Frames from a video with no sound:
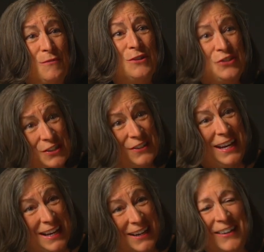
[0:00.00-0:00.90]
Right? We're still
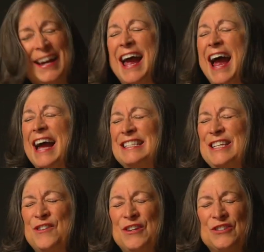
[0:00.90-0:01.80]
here. And,
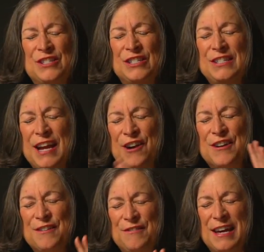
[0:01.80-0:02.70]
you know, there's this
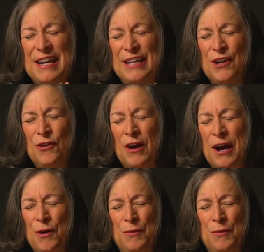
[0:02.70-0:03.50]
narrative that, you know,